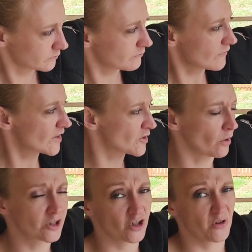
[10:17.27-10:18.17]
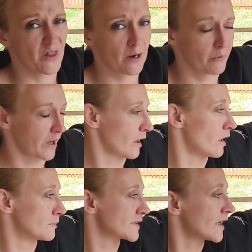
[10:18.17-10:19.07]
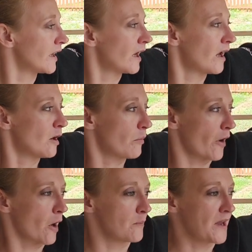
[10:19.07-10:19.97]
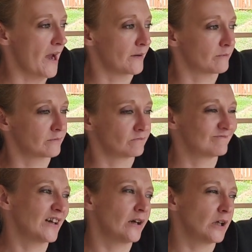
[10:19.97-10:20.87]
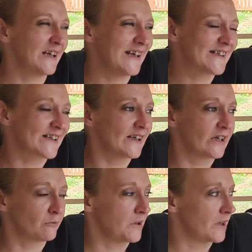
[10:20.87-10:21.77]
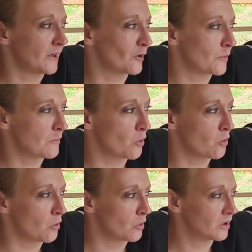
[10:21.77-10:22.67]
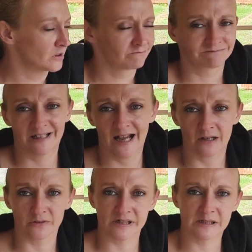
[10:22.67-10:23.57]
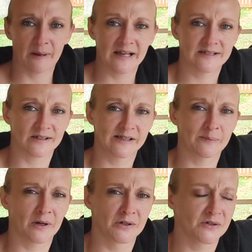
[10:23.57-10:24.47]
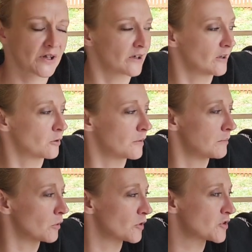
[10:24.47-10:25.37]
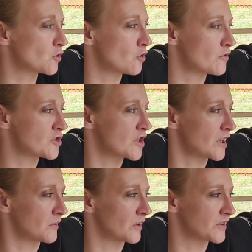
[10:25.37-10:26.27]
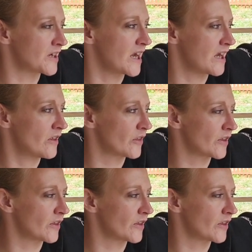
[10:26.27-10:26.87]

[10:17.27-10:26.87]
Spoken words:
So I'll show you that when it comes. But it is going to give me a little bit more counter space, I suppose, and a little bit more storage now underneath.